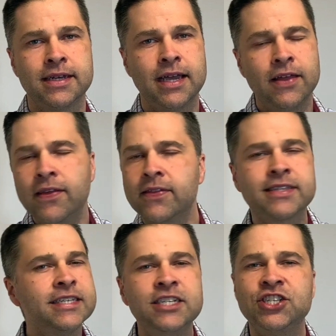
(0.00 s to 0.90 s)
And then the
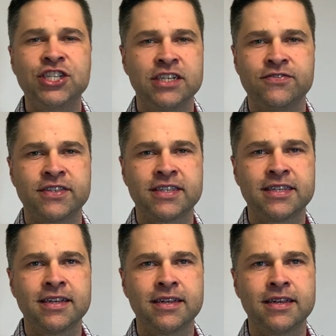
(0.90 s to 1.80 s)
scene
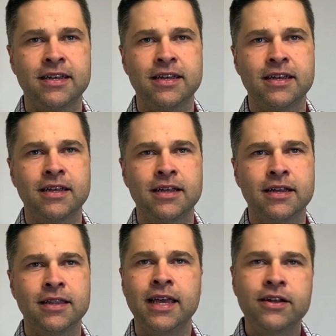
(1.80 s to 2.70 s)
shifts.
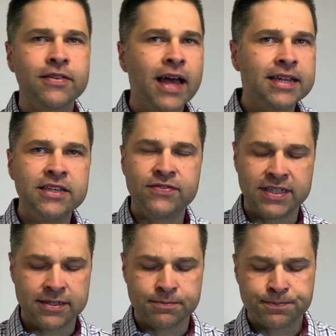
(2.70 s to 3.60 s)
Later that
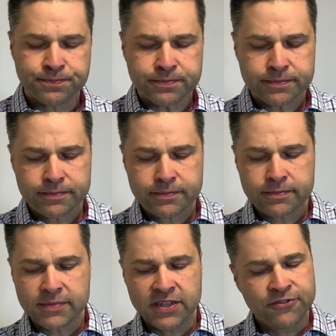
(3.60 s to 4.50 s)
evening,
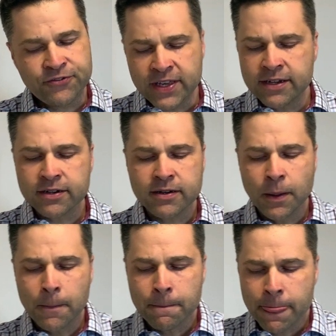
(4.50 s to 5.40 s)
fear,
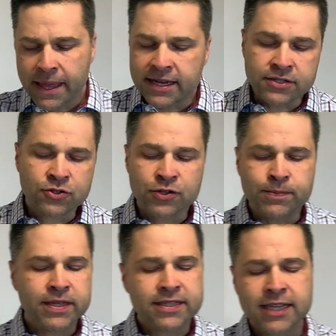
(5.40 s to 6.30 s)
it has gripped
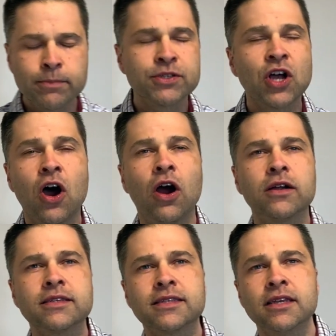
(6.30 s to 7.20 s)
the disciples'
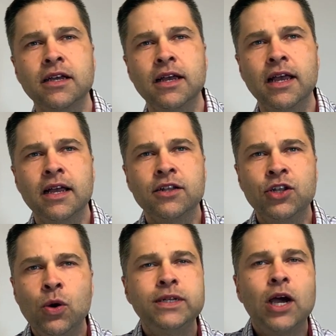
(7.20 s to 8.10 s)
hearts.
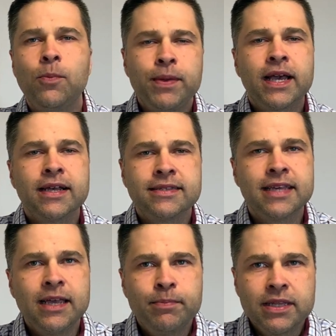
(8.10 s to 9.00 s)
No doubt because
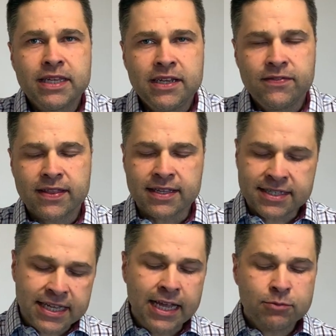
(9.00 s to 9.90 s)
they believe that the
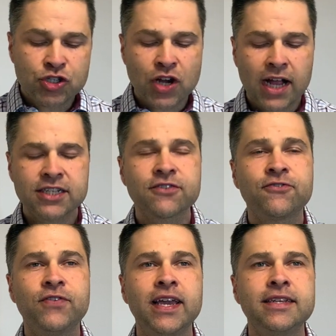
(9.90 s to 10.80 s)
same tragic
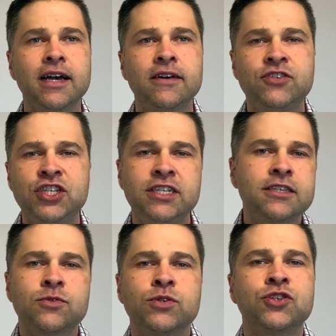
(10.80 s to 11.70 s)
fate of
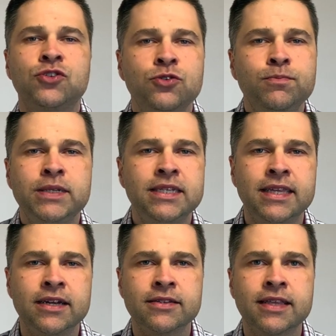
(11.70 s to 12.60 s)
Jesus will soon be
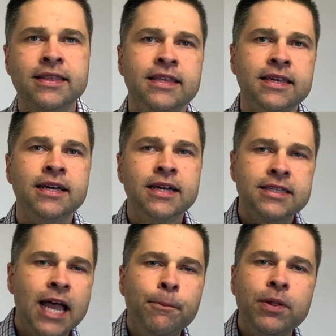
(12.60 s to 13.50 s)
theirs, that the
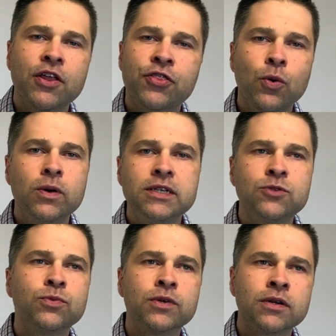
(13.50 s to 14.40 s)
temple authorities
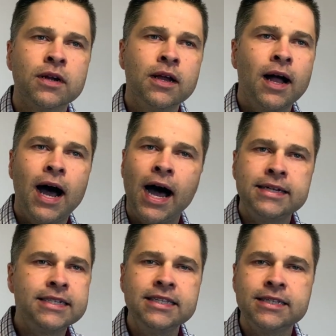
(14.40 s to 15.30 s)
were
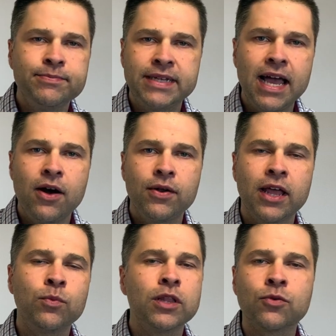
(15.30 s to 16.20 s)
hunting them down
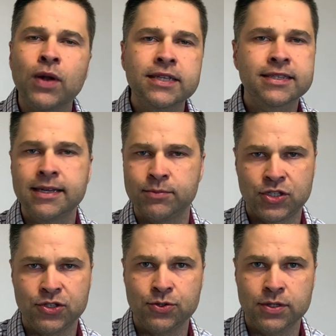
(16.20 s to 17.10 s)
and will arrest them
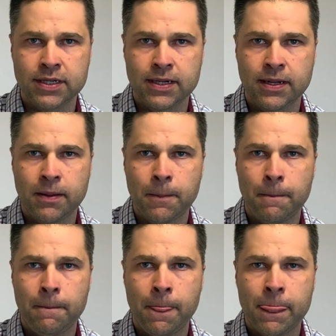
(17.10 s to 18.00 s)
too.
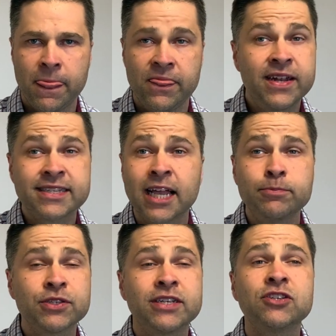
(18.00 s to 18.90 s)
The
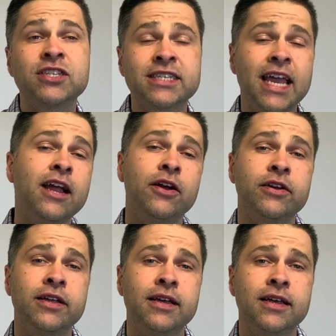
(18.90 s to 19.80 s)
disciples, they're
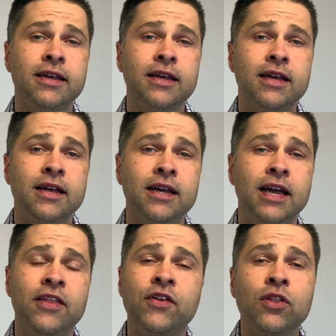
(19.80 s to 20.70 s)
scared
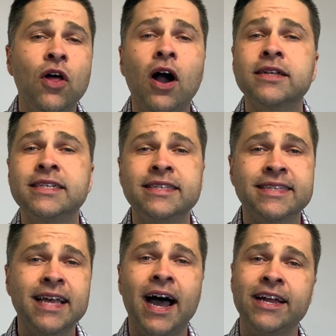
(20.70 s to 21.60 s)
and they're locked
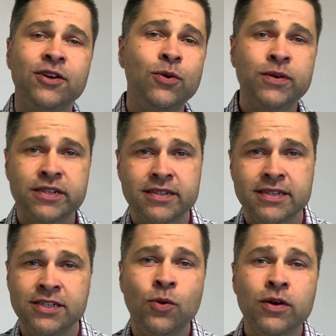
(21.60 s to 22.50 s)
inside
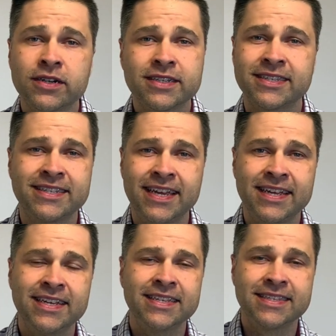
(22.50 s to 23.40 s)
in order to
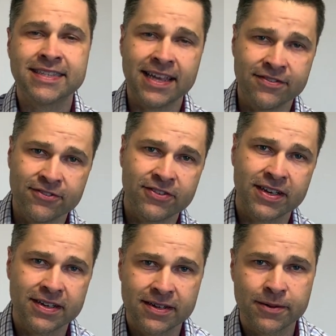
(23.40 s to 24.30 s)
stay safe.
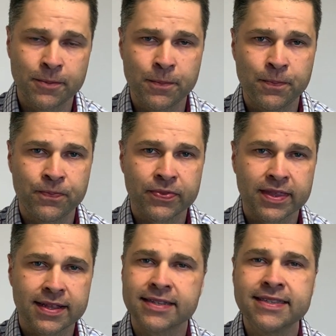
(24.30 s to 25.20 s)

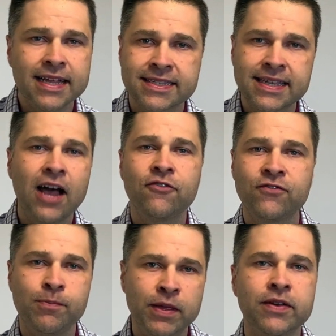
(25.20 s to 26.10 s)
Doesn't that sound
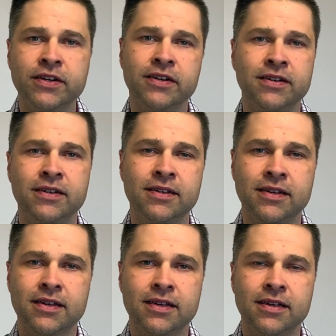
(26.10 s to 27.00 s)
familiar?
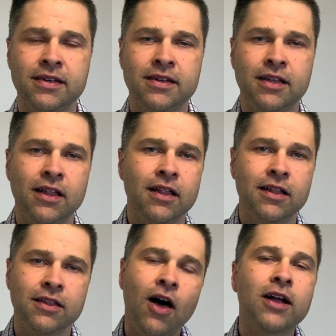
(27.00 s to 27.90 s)

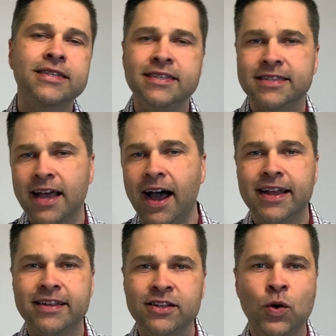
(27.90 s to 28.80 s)
Locked
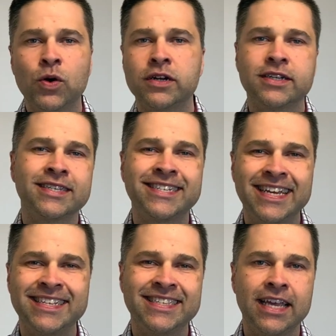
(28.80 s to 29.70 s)
inside in order to
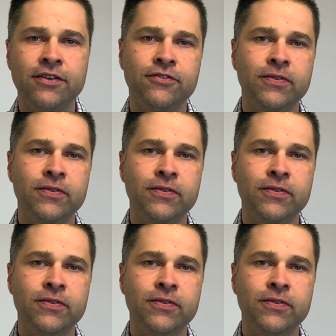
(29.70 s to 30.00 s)
stay safe.